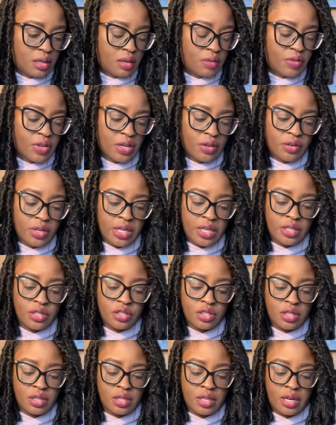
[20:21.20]

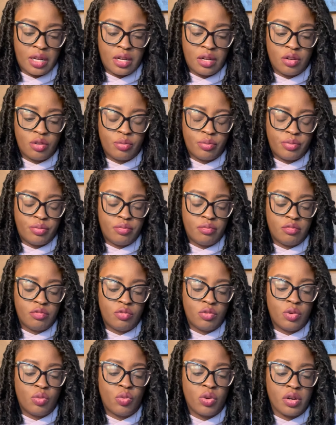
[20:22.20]
foundation that I hope
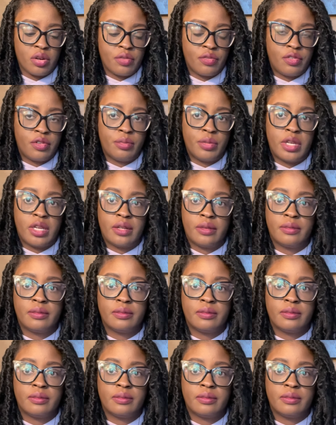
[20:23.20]
will work for me.